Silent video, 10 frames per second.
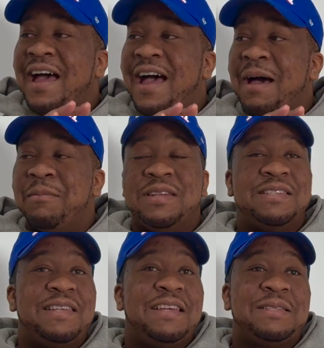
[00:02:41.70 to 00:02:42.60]
I'm gonna
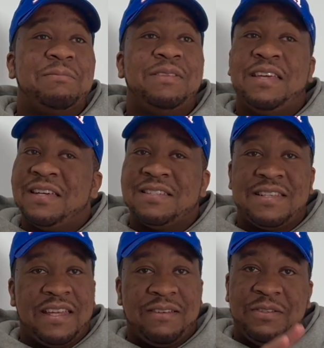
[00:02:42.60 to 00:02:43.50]
say some things
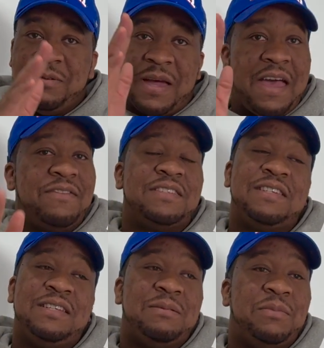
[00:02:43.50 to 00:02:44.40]
that if you haven't
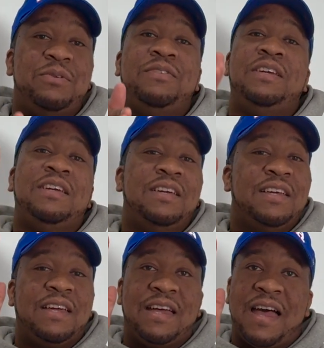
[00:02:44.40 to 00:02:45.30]
seen the movie,
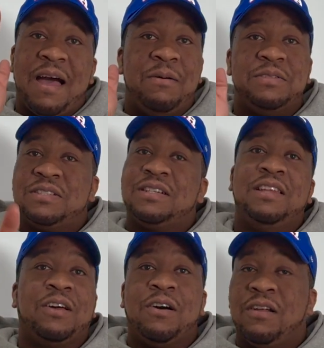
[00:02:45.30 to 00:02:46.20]
I will just
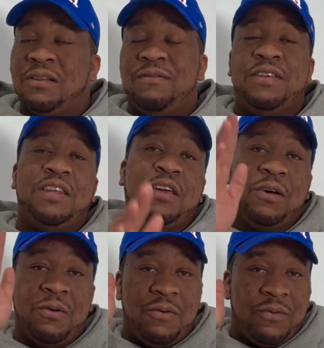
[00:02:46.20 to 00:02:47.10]
click off the
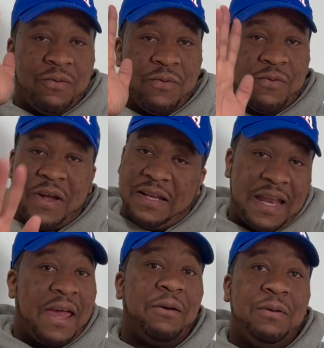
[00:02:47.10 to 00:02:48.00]
video right
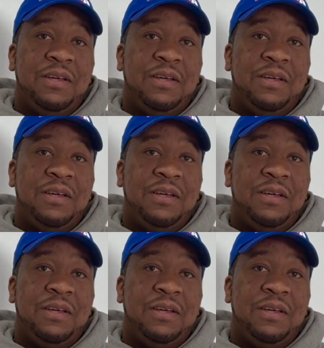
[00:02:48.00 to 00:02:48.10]
now.